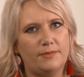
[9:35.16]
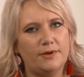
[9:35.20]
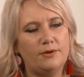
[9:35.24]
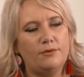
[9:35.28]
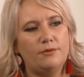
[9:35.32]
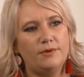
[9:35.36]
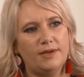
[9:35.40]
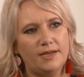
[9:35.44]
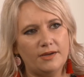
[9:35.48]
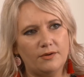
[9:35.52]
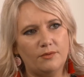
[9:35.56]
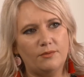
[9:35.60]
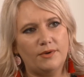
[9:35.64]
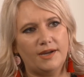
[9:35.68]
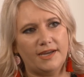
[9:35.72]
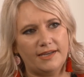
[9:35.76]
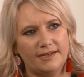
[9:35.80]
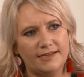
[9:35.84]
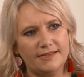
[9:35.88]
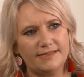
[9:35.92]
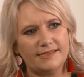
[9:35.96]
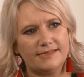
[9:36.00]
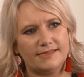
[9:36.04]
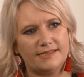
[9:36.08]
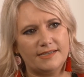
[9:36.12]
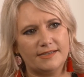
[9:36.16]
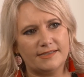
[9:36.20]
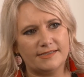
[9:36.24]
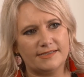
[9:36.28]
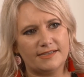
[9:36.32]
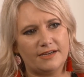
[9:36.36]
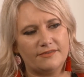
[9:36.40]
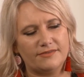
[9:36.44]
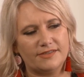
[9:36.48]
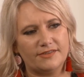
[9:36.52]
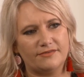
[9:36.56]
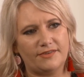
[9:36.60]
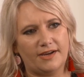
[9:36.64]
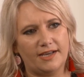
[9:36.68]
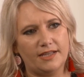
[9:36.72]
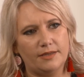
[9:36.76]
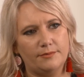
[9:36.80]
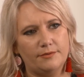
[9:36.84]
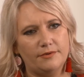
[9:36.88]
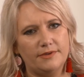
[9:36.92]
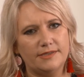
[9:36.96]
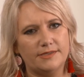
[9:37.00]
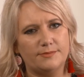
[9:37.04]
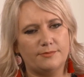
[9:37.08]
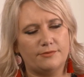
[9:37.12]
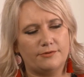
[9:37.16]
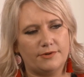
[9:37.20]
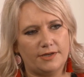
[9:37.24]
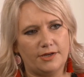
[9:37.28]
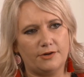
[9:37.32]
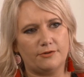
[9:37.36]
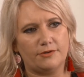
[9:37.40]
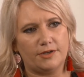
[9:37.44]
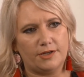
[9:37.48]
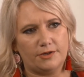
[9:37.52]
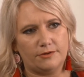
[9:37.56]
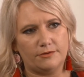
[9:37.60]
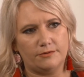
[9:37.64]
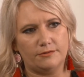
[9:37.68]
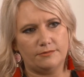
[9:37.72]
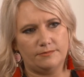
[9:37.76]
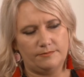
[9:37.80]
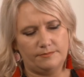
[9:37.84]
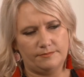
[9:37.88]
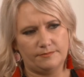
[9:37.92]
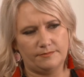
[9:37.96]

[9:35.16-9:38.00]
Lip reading: building awareness that stuff's available is pretty critical.